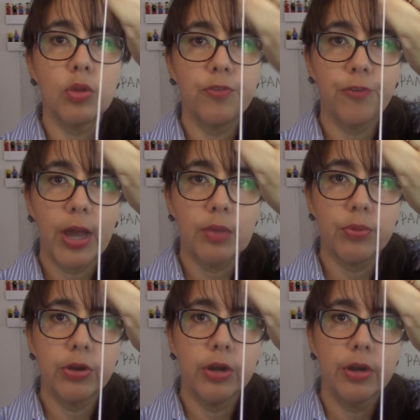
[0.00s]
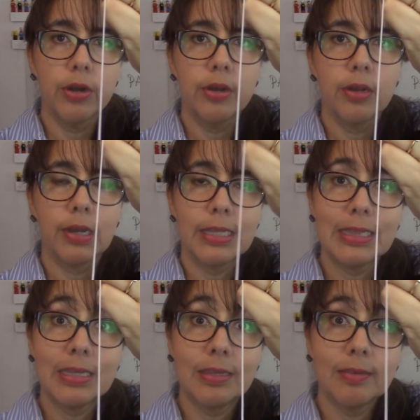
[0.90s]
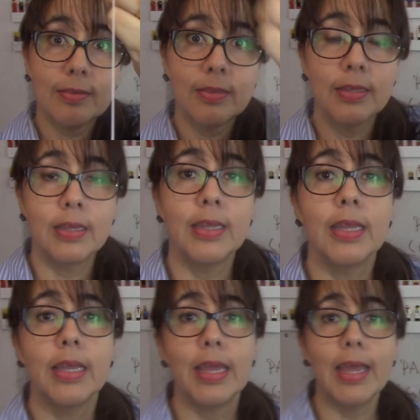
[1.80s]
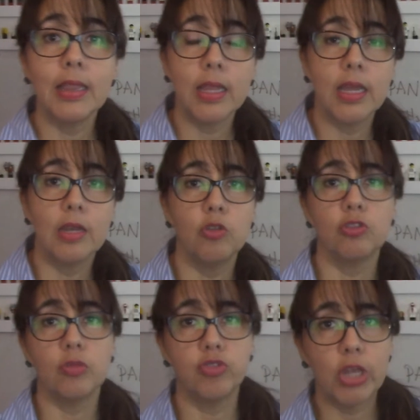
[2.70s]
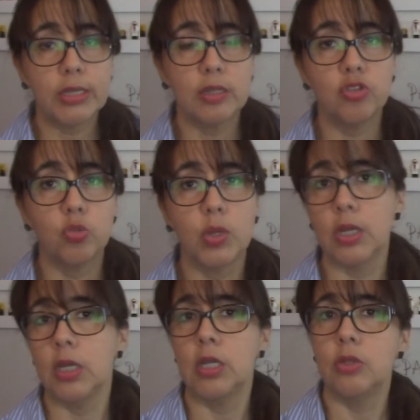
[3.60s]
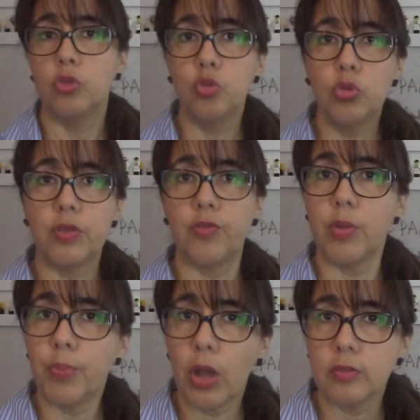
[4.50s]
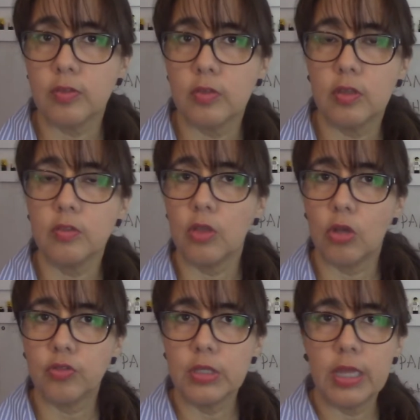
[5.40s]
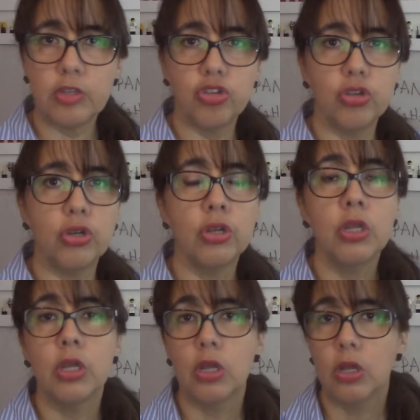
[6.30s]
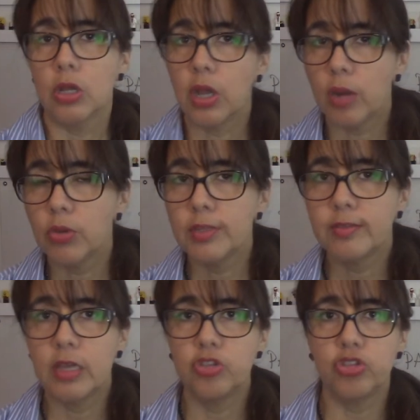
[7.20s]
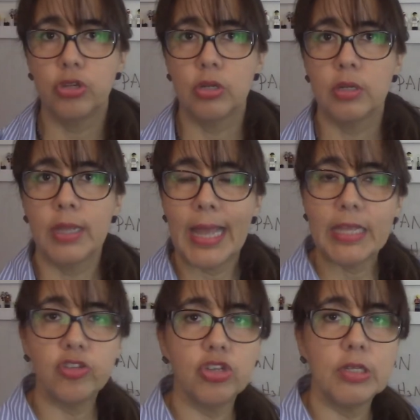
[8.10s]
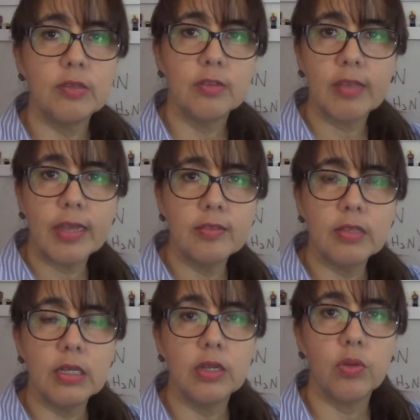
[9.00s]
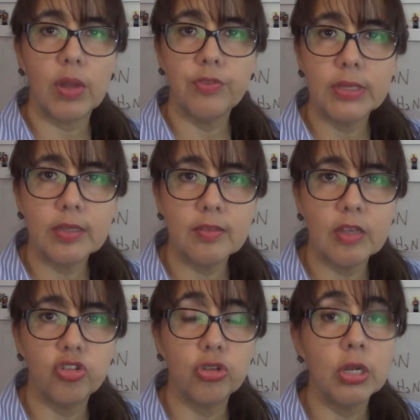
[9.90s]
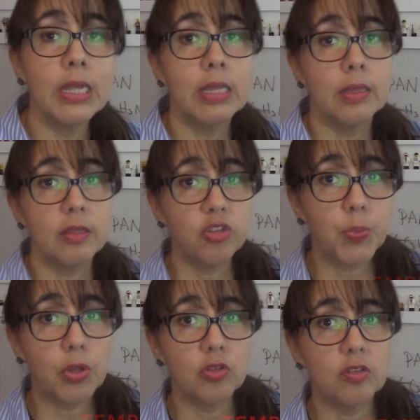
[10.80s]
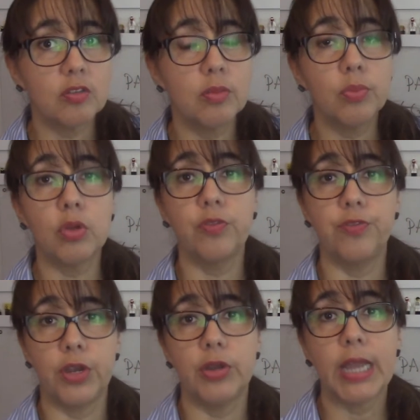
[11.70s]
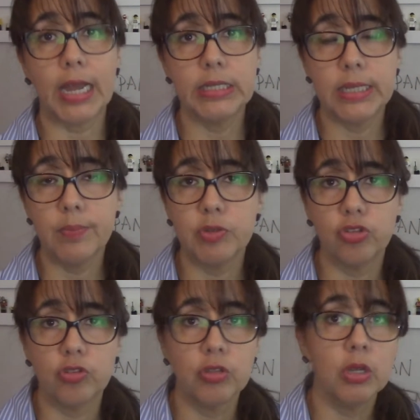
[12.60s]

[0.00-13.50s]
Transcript: a fiber, like this, and then you subject this one to different processes, oxidation, carbonization, etching, sizing, graphitization. These processes involve very high temperatures.